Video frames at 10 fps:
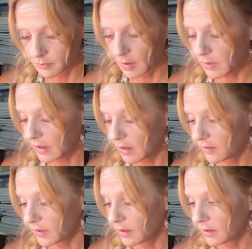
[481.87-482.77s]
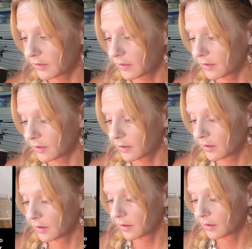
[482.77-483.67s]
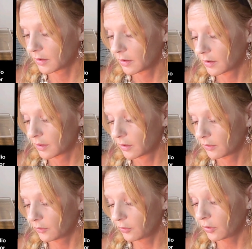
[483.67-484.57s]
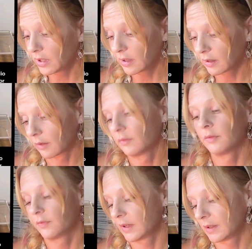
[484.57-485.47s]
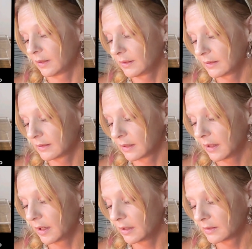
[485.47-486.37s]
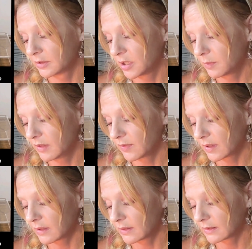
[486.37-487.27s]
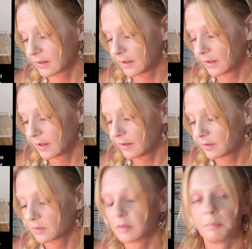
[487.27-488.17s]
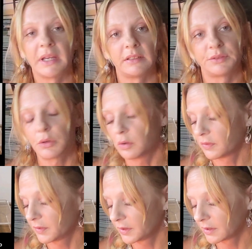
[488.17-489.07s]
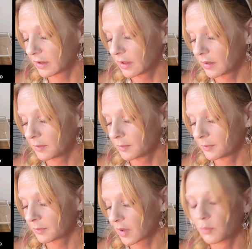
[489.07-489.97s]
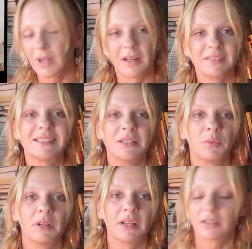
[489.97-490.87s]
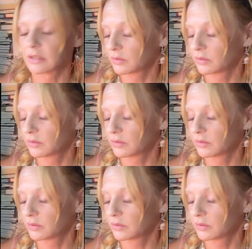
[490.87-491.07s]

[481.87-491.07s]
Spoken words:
we have another Troika vase. It's a chimney vase. This was a best offer, and we can't see what it actually